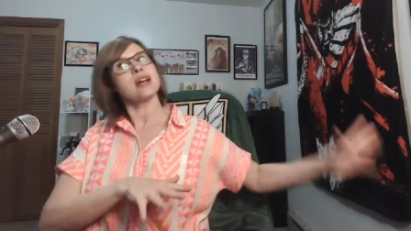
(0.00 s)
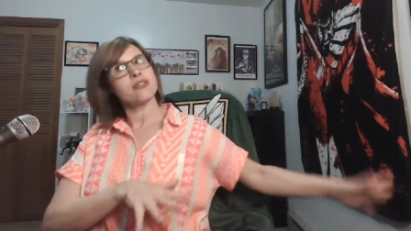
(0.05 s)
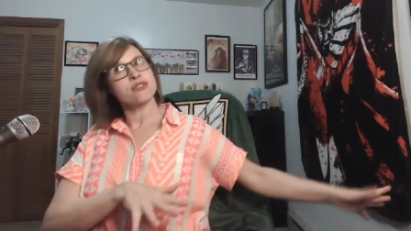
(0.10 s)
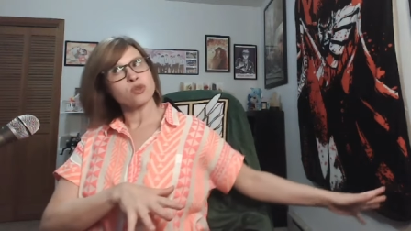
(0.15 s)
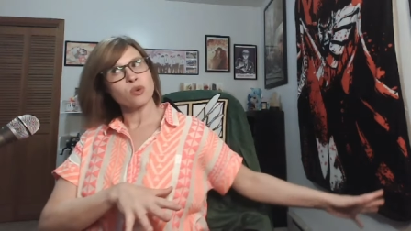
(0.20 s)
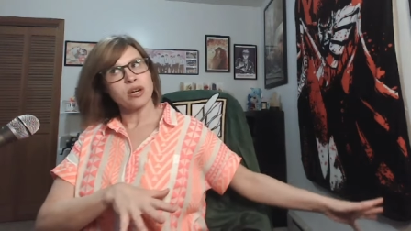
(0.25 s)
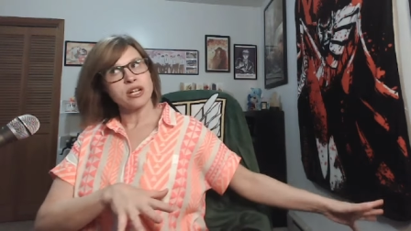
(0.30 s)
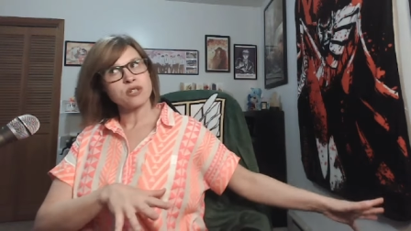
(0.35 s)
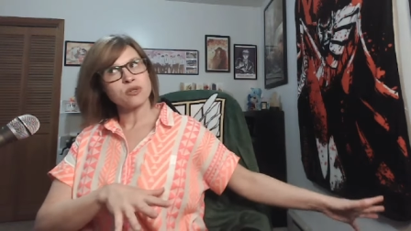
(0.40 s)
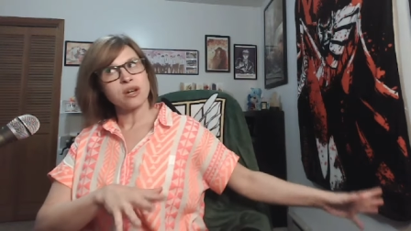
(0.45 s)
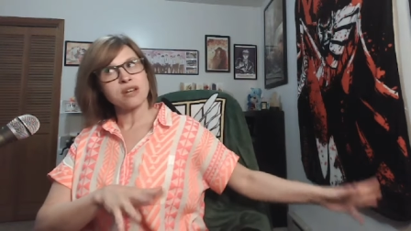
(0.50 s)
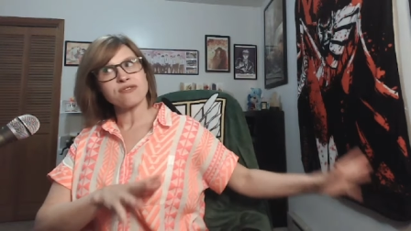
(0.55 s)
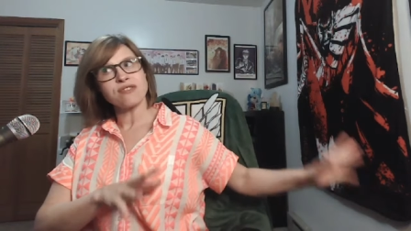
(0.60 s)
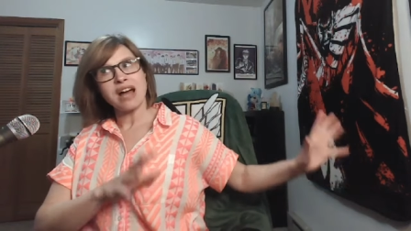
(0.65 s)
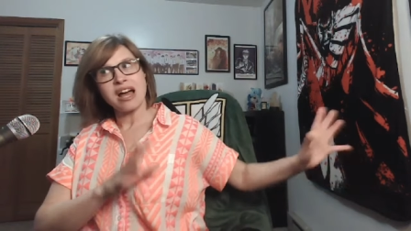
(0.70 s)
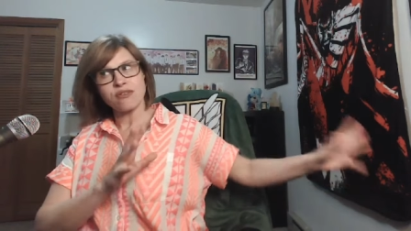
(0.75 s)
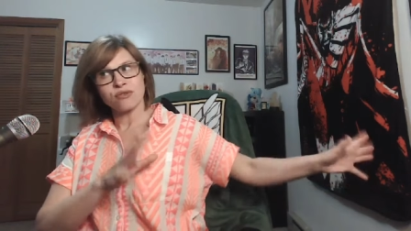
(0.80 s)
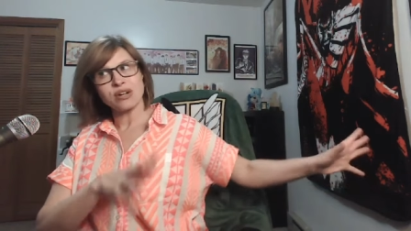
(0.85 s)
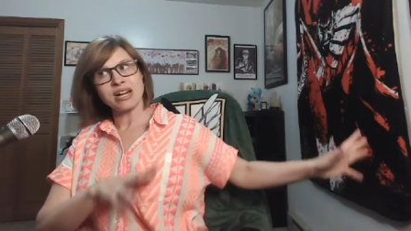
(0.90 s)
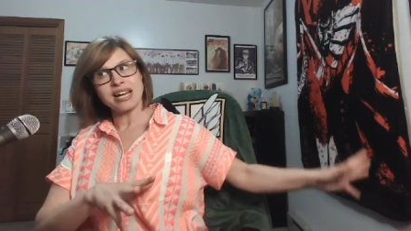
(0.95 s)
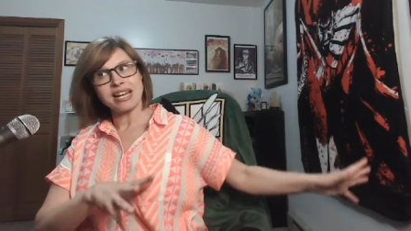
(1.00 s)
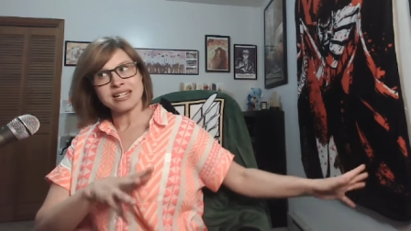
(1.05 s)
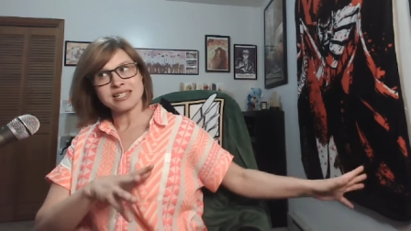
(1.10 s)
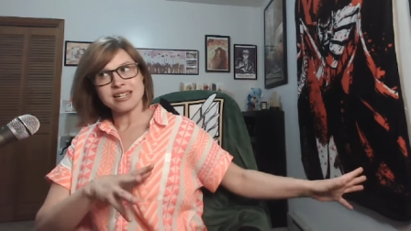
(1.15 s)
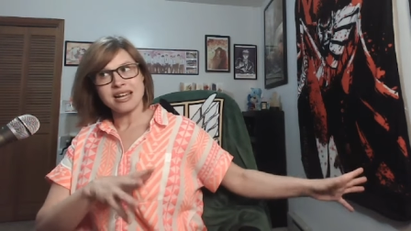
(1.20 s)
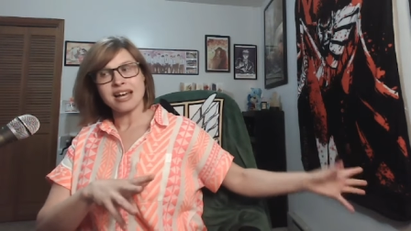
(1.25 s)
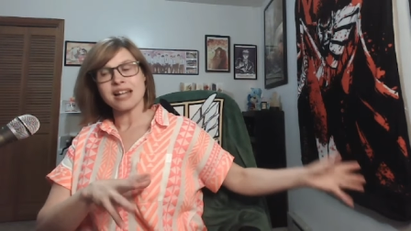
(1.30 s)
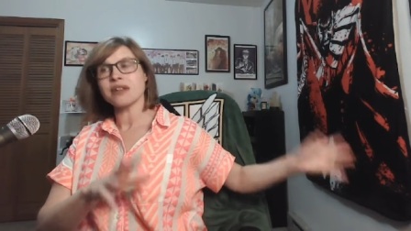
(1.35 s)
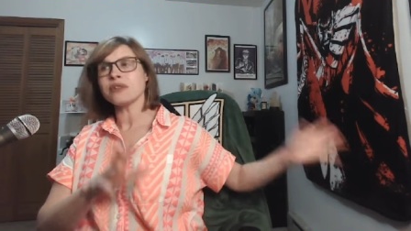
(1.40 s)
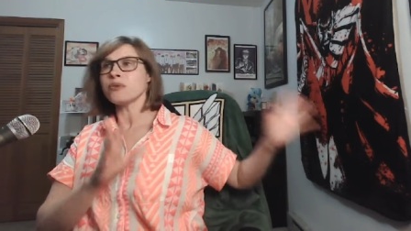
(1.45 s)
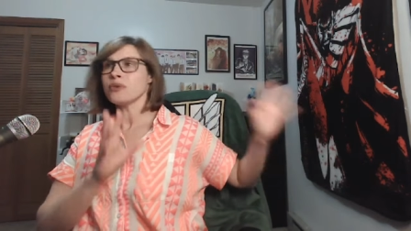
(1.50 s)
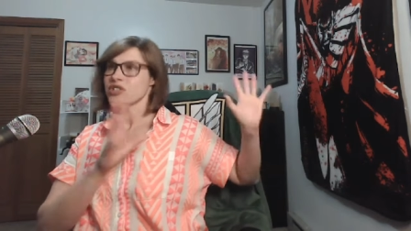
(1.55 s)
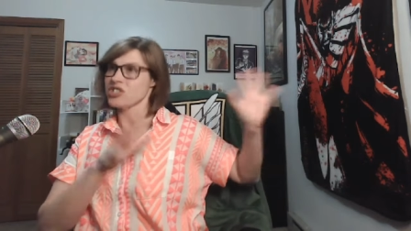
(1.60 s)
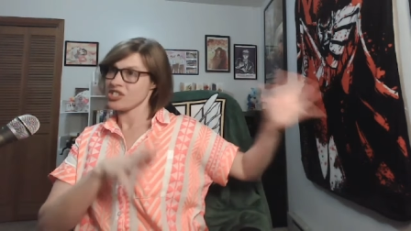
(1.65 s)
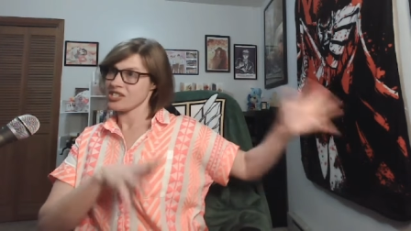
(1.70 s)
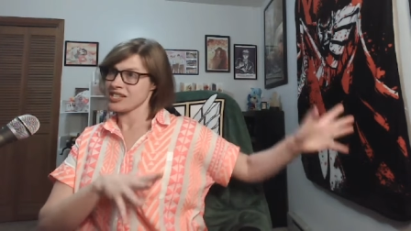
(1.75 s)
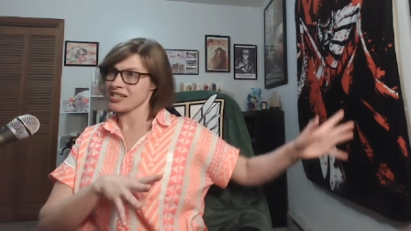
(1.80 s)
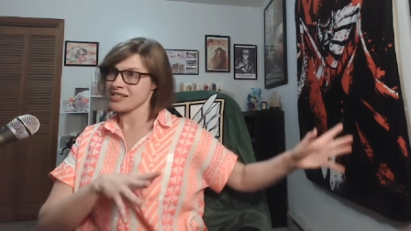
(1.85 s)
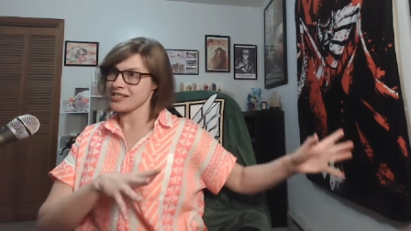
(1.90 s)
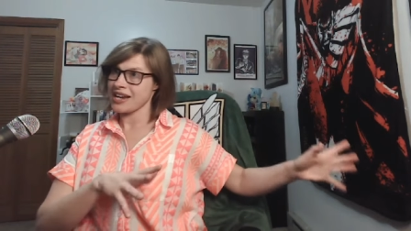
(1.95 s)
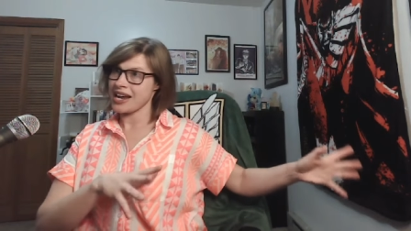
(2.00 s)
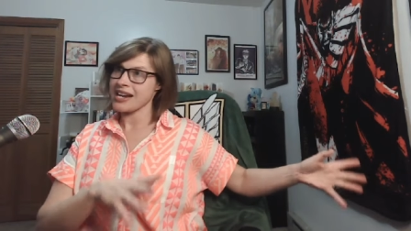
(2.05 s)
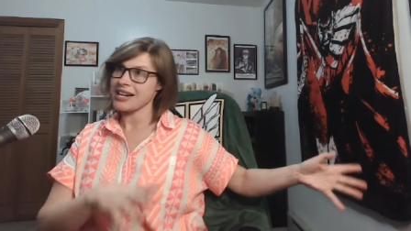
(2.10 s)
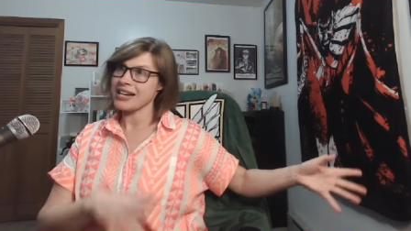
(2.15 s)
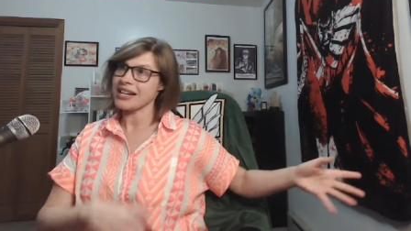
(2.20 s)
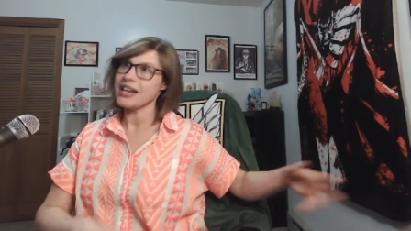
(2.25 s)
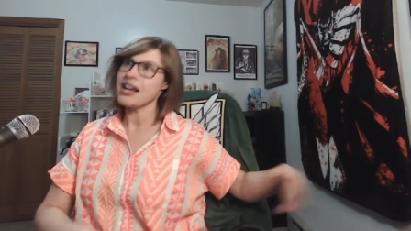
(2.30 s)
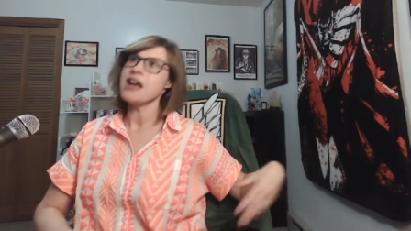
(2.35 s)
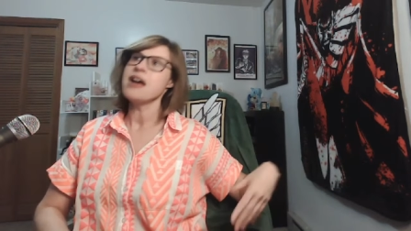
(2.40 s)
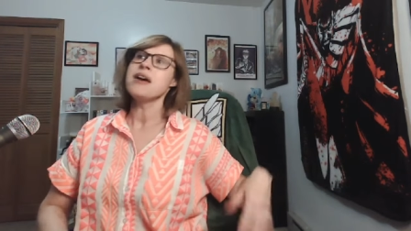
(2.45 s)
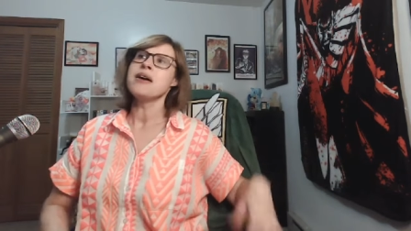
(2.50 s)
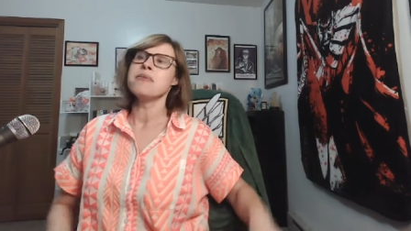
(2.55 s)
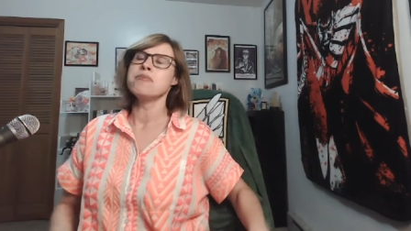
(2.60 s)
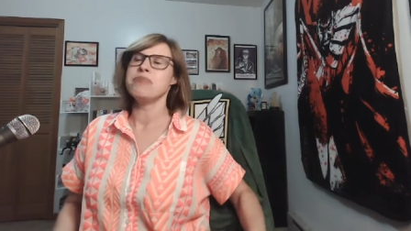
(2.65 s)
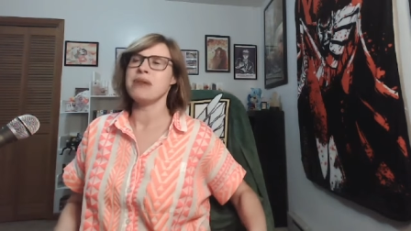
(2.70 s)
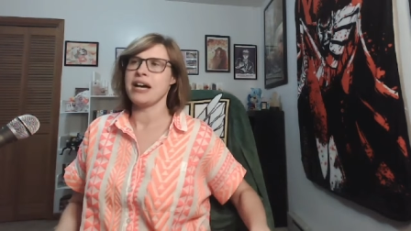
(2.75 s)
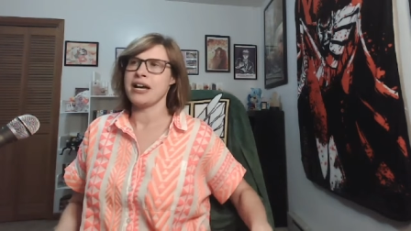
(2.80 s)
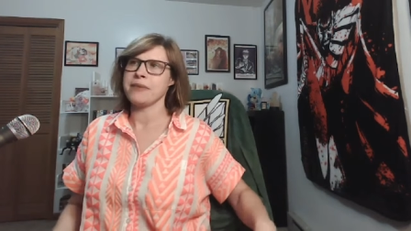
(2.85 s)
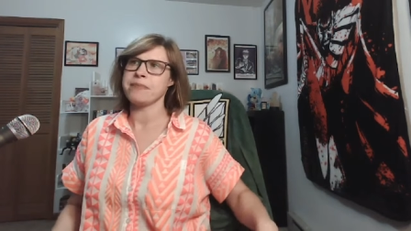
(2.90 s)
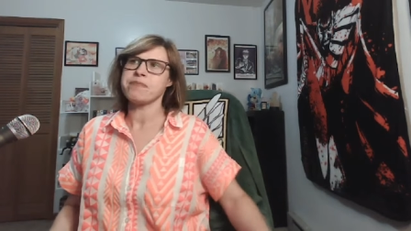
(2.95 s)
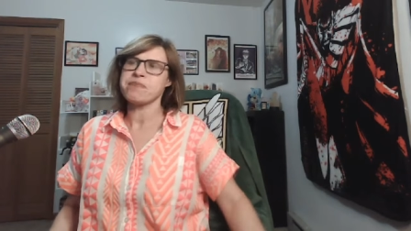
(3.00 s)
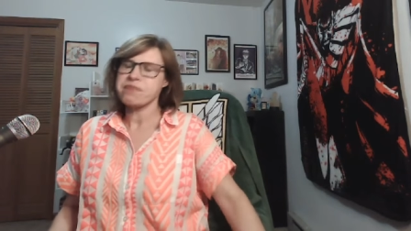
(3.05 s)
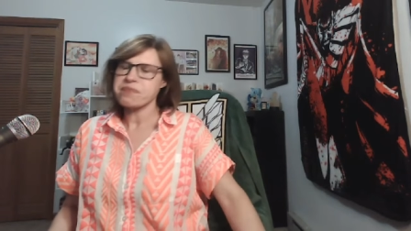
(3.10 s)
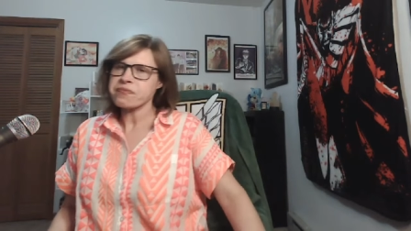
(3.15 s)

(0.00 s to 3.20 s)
of 2025 when I get done, which is exciting, but